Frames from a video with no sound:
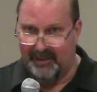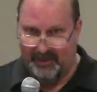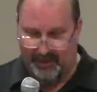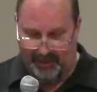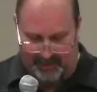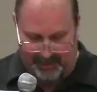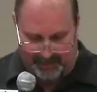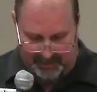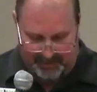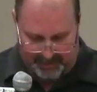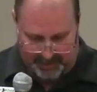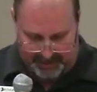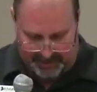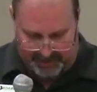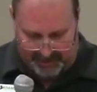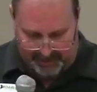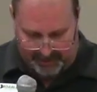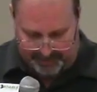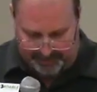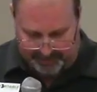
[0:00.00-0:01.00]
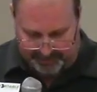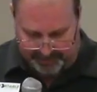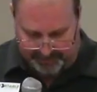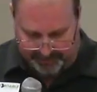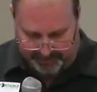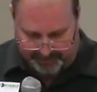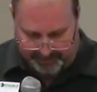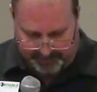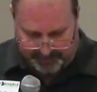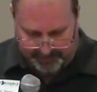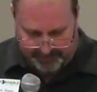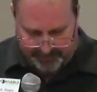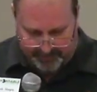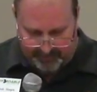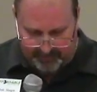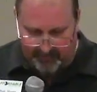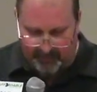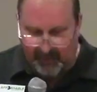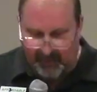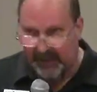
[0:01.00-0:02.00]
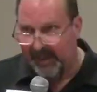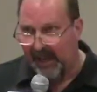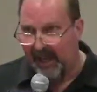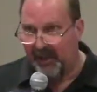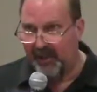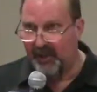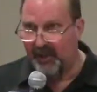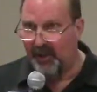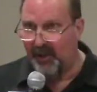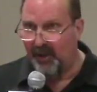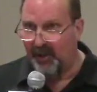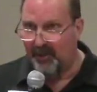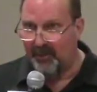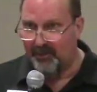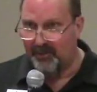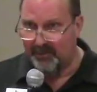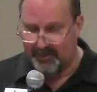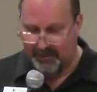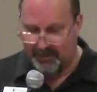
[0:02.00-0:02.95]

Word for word: No? Okay. Now you know.